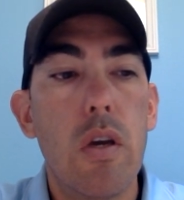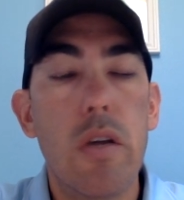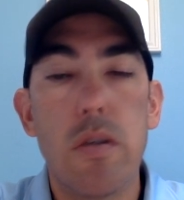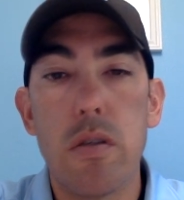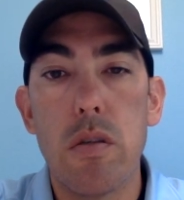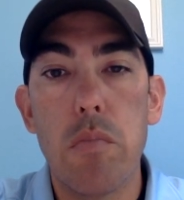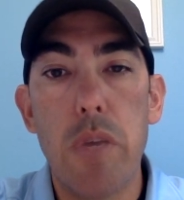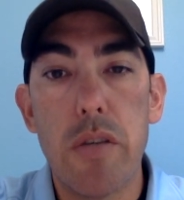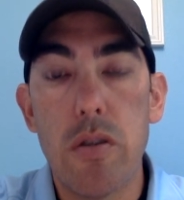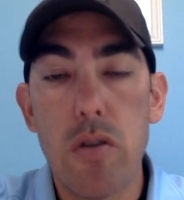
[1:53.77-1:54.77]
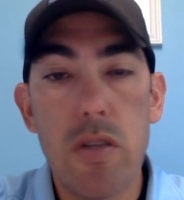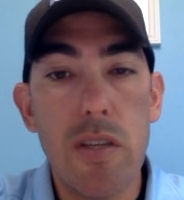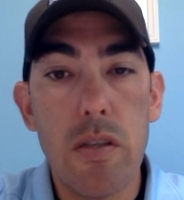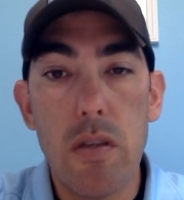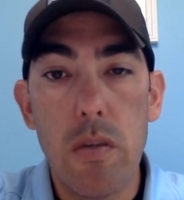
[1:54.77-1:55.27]
It's a semester
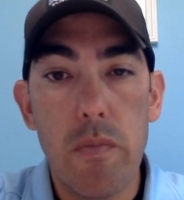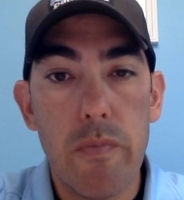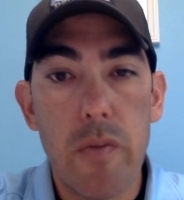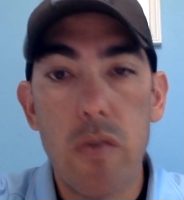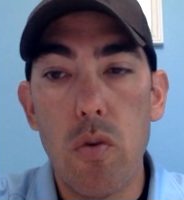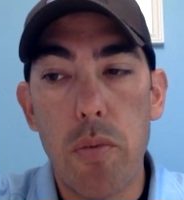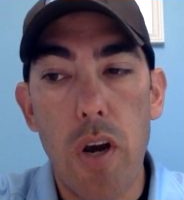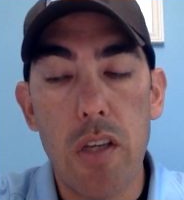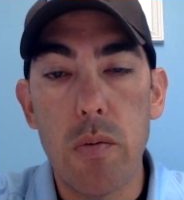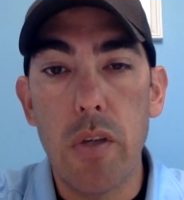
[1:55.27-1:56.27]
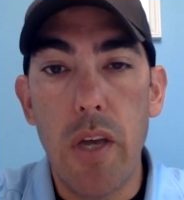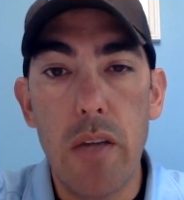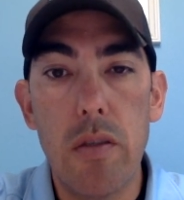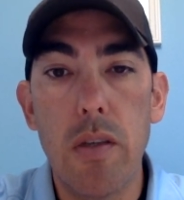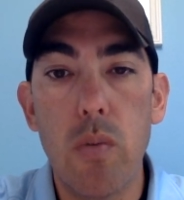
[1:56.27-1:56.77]
system, so approximately
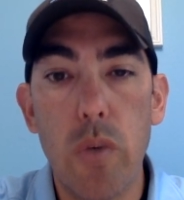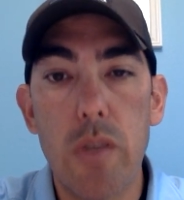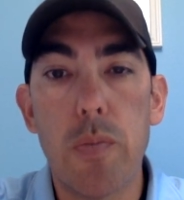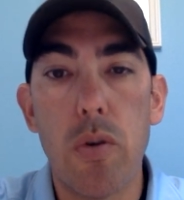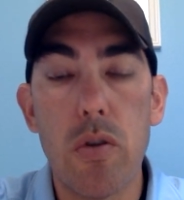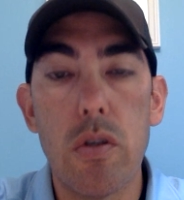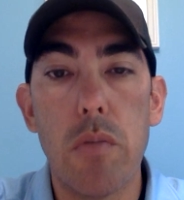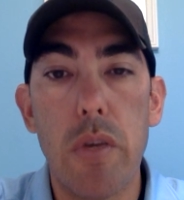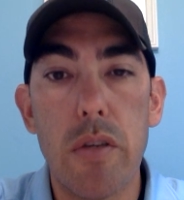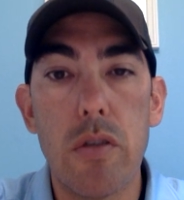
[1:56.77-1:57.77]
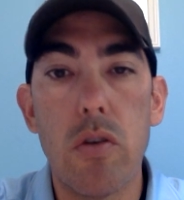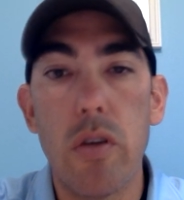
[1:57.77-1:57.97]
18 weeks per semester,